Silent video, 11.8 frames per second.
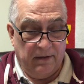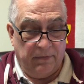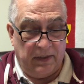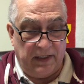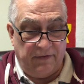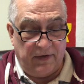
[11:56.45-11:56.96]

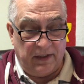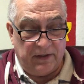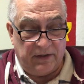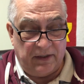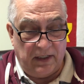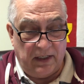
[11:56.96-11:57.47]
Believing
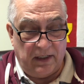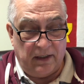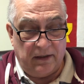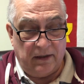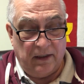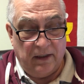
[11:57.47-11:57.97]
is
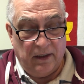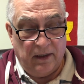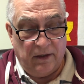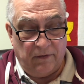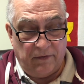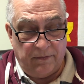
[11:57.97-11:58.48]
seeing
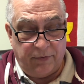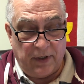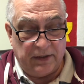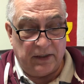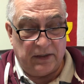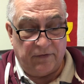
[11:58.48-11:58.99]
the
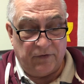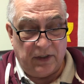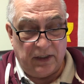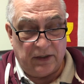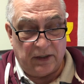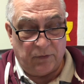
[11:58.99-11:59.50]
presence of
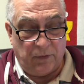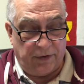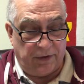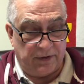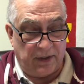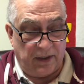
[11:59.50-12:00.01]
Jesus
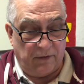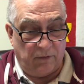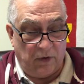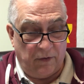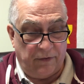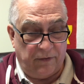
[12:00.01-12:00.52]
with us on the
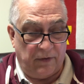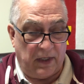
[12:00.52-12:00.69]
road through